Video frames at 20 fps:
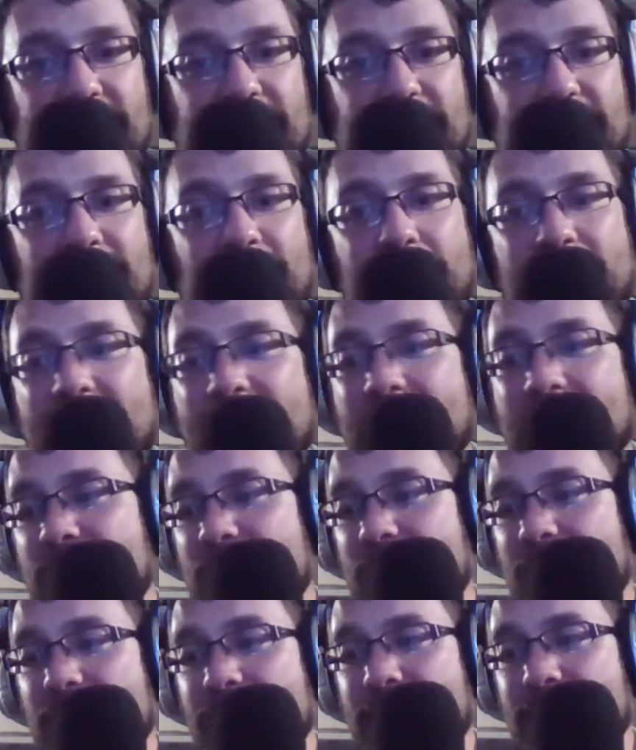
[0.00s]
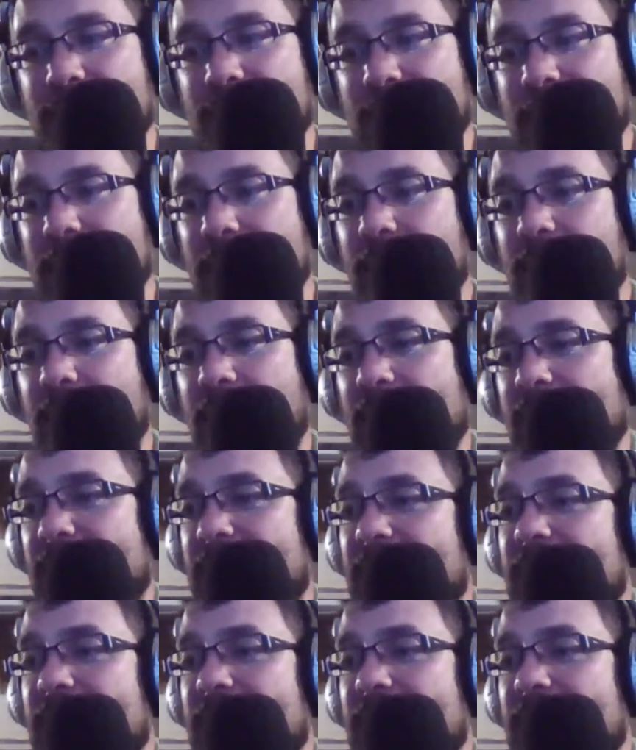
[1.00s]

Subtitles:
So they actually use sake rice